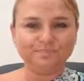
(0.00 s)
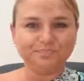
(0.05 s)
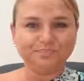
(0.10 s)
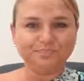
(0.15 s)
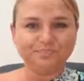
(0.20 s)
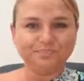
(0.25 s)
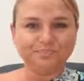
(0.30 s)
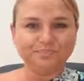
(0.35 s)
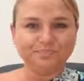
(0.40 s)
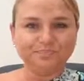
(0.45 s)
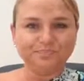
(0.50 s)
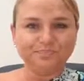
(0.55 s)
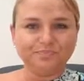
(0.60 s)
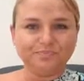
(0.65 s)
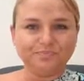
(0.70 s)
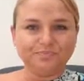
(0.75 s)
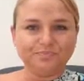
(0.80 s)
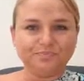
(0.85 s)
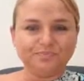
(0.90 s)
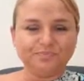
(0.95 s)

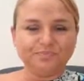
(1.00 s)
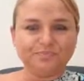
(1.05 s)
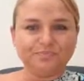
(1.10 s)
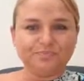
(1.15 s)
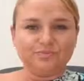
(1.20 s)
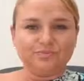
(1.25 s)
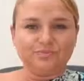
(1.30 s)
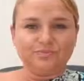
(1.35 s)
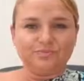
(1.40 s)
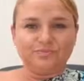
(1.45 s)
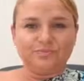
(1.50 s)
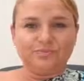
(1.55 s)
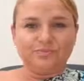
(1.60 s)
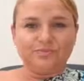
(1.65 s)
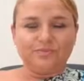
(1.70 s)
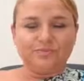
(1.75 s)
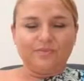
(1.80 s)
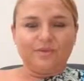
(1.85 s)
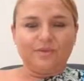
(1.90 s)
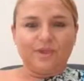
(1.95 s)

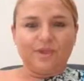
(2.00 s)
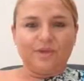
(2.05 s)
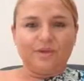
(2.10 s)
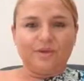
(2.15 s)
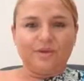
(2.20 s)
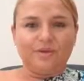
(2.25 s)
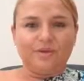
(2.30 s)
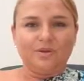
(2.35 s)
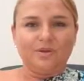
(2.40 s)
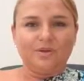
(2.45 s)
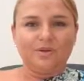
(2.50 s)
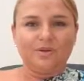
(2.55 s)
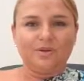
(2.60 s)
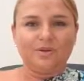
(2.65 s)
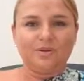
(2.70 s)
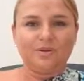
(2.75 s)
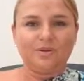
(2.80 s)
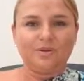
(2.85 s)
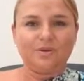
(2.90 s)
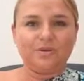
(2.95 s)

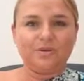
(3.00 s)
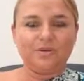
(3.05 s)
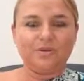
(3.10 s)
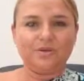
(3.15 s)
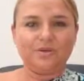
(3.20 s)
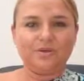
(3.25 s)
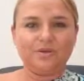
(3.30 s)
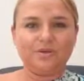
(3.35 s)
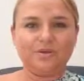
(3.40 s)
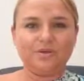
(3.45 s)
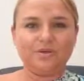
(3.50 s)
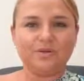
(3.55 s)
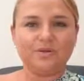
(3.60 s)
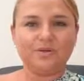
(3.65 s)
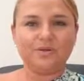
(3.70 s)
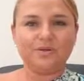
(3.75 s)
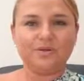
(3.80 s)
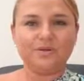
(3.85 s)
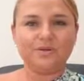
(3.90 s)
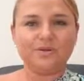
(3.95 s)

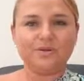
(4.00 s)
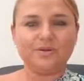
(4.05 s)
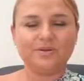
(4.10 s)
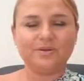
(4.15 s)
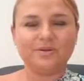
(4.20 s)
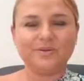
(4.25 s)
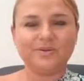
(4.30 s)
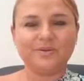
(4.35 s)
[no speech]